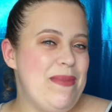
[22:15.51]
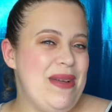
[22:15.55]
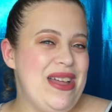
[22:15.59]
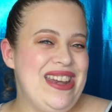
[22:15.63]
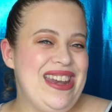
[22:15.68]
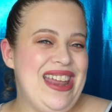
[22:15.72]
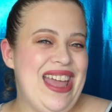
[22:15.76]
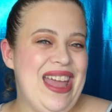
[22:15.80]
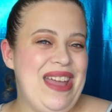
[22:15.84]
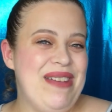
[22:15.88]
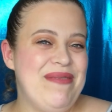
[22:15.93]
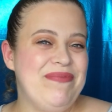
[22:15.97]

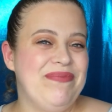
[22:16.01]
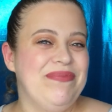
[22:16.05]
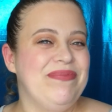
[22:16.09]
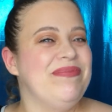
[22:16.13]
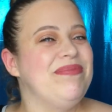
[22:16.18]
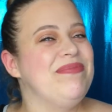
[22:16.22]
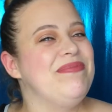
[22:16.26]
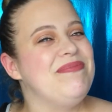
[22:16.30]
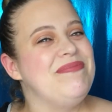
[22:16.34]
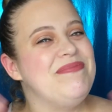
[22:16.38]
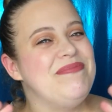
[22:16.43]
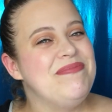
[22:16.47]
Monday.
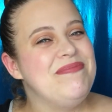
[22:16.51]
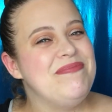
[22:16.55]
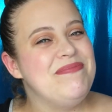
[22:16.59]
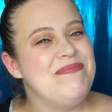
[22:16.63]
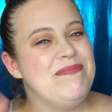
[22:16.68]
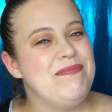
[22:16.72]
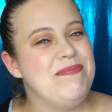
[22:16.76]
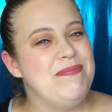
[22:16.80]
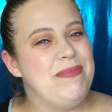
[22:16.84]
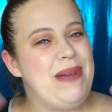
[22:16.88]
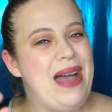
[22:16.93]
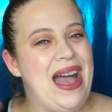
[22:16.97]

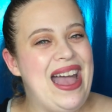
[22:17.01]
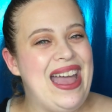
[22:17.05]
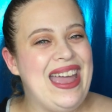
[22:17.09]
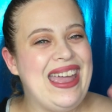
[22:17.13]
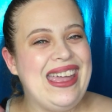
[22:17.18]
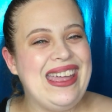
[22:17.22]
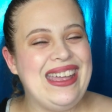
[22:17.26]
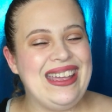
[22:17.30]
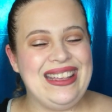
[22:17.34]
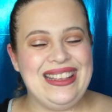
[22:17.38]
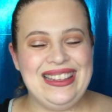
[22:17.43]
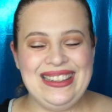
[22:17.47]

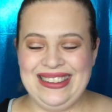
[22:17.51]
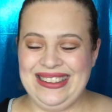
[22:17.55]
Bye.